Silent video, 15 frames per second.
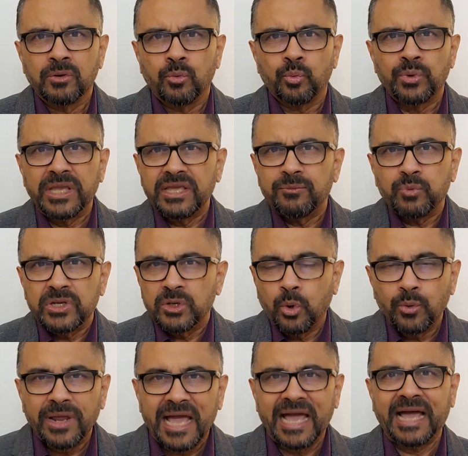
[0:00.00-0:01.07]
We
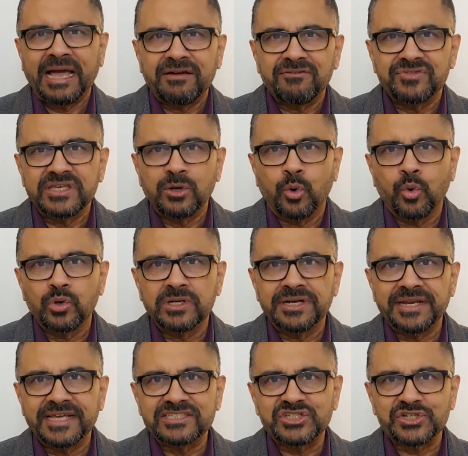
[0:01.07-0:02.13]
don't have the old
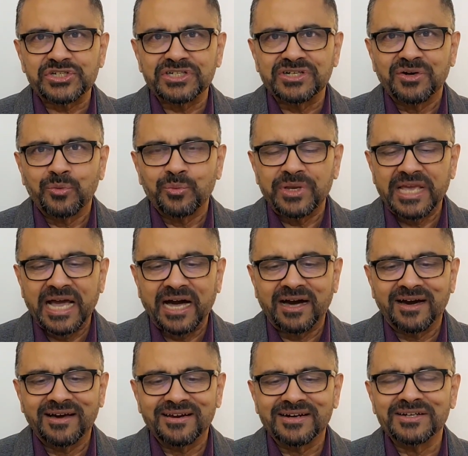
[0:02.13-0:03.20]
nature. We
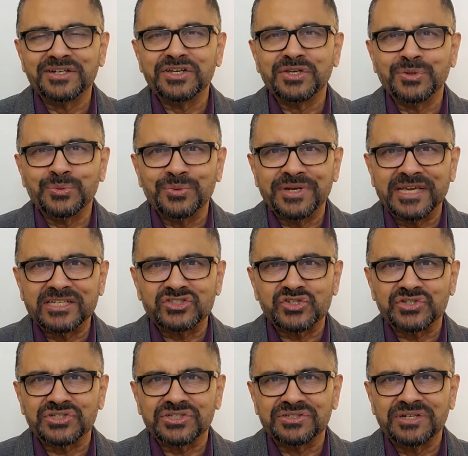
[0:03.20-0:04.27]
are a new
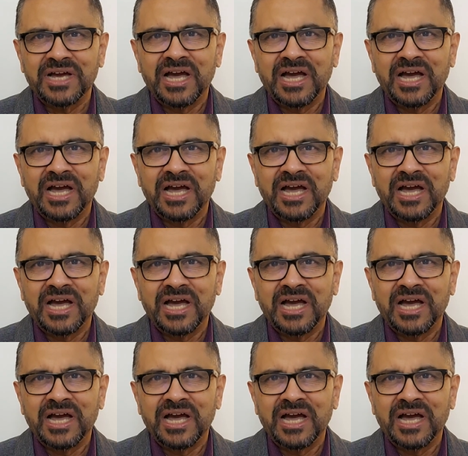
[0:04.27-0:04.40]
nature.